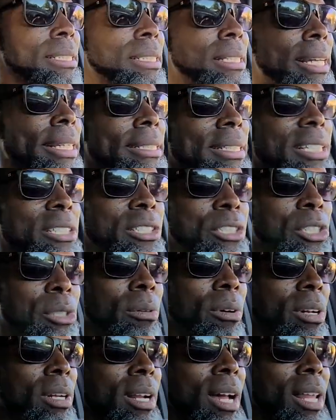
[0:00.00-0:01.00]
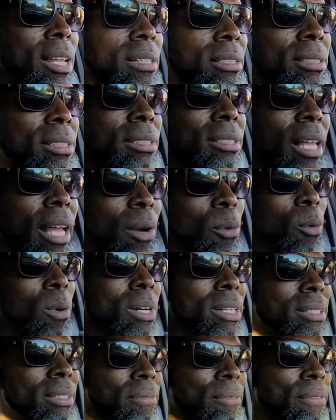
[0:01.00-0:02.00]
it's under $200. It's like
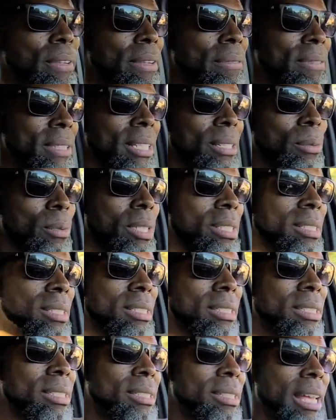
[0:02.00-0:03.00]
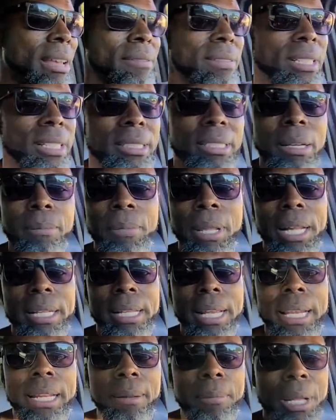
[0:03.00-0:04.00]
150, 170, something like
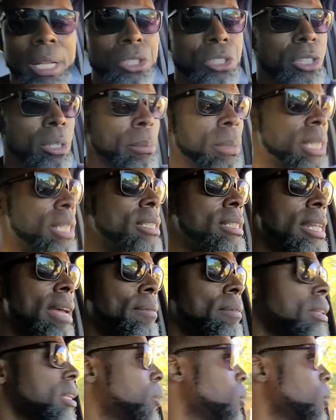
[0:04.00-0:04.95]
that. I'm not sure, but it's definitely